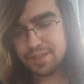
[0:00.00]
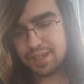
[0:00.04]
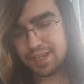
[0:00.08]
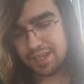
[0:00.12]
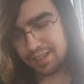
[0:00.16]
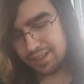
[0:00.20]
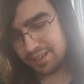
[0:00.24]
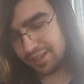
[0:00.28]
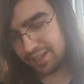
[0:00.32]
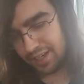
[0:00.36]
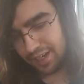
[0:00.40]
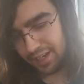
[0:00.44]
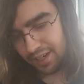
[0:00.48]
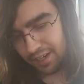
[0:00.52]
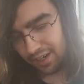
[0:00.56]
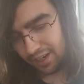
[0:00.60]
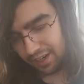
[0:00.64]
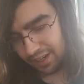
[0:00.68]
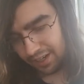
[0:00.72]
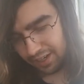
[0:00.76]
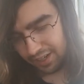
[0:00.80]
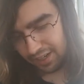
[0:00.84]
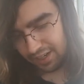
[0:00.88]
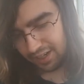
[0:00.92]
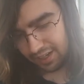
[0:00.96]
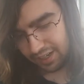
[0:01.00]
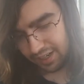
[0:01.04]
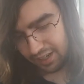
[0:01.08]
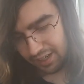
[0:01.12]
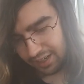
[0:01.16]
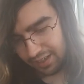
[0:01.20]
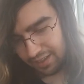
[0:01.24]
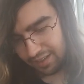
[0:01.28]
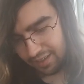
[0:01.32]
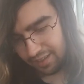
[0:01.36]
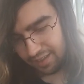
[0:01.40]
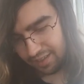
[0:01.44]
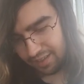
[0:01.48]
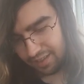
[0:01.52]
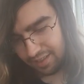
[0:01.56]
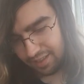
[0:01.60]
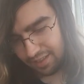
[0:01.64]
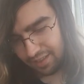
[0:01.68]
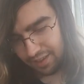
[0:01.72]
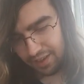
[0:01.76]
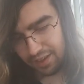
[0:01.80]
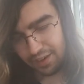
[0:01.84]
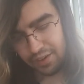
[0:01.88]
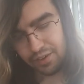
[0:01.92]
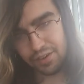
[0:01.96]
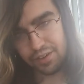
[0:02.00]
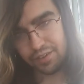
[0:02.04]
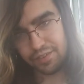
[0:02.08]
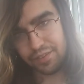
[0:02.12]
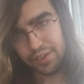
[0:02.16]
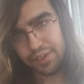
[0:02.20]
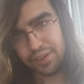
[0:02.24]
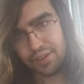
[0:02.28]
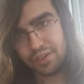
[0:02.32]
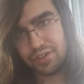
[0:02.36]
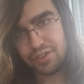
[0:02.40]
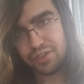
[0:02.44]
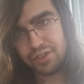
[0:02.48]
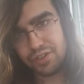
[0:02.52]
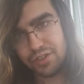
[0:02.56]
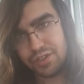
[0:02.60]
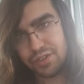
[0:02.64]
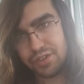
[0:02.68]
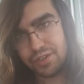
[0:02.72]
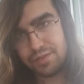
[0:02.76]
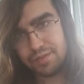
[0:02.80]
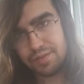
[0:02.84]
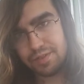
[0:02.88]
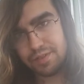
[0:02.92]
and take on the universe.